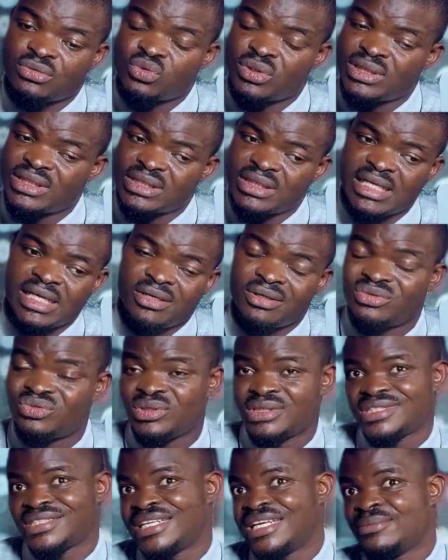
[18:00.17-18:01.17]
29 or
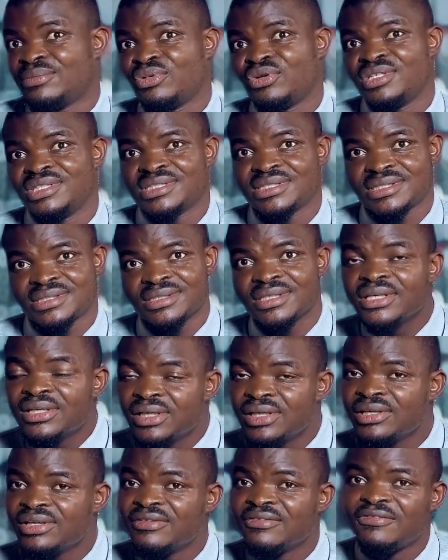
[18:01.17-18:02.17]

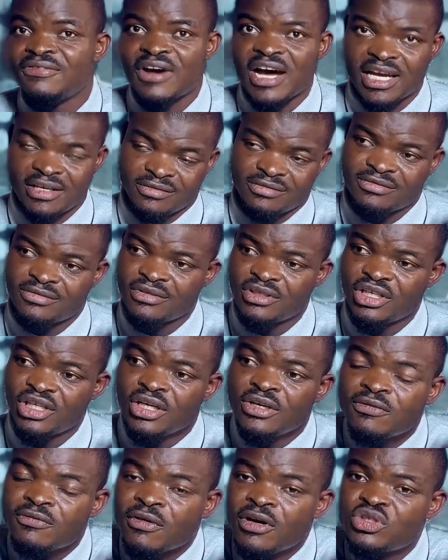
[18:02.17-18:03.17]
29.5
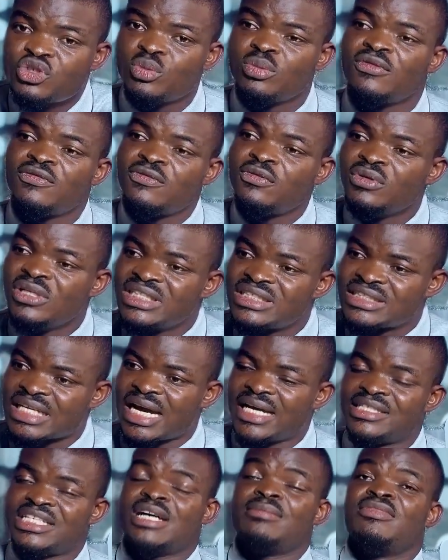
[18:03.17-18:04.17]
for it to be fully
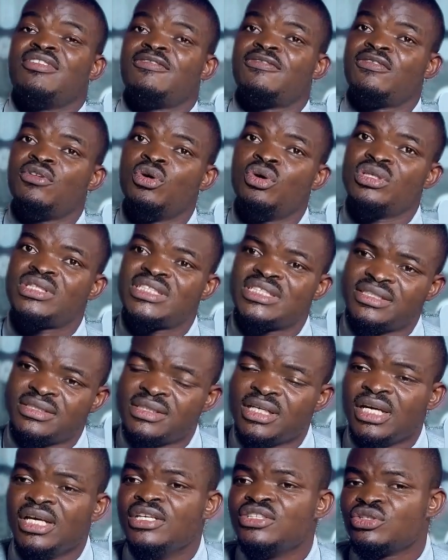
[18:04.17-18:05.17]
charged and be floating.
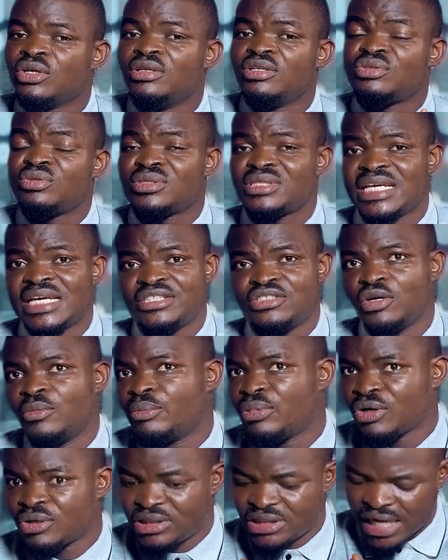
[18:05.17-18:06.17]
So you need to set your
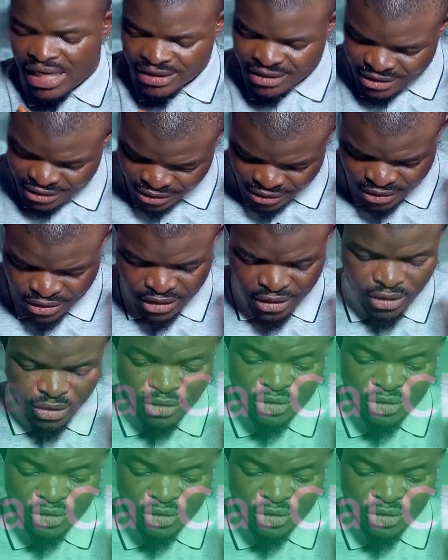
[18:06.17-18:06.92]
bulk charging, you